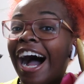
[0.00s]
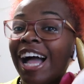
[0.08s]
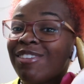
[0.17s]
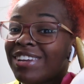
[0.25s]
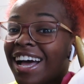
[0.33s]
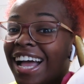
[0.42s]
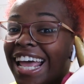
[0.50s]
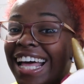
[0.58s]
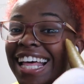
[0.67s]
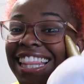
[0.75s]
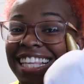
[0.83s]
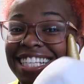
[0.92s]
I'm
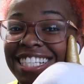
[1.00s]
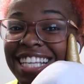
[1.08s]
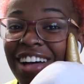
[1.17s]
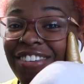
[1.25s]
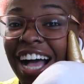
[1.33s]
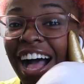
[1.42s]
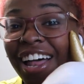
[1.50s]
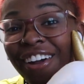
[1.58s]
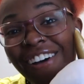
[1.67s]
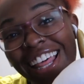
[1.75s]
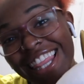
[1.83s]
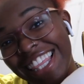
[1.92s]
Anaya, this is
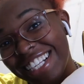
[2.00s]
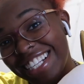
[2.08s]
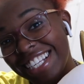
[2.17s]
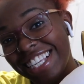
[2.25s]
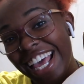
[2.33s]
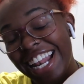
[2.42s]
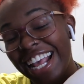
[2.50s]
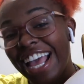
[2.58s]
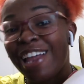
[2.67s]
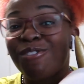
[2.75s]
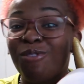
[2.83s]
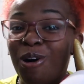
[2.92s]
Avocado and this is Kitty
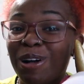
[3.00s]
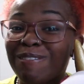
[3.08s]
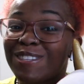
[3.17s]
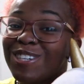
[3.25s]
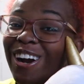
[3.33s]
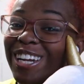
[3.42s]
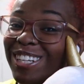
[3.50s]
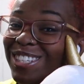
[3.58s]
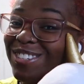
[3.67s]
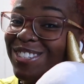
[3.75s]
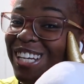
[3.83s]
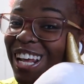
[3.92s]
and welcome to our
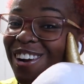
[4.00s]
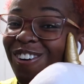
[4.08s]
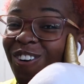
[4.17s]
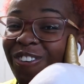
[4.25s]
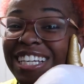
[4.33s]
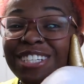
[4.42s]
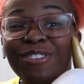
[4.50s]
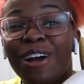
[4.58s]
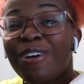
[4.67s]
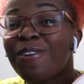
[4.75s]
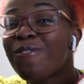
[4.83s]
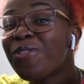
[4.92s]
YouTube channel where we do
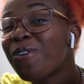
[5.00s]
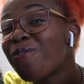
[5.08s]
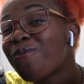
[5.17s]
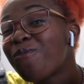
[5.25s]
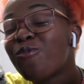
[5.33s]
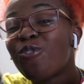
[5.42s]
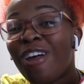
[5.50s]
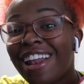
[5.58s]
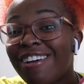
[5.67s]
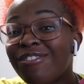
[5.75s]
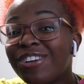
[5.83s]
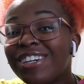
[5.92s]

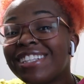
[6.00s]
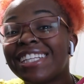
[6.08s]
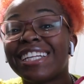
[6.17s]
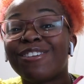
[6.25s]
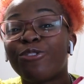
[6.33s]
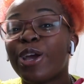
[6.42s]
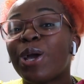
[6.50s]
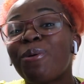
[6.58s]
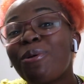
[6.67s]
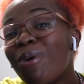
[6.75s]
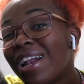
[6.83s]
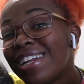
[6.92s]
whatever the freak
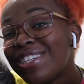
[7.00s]
we want to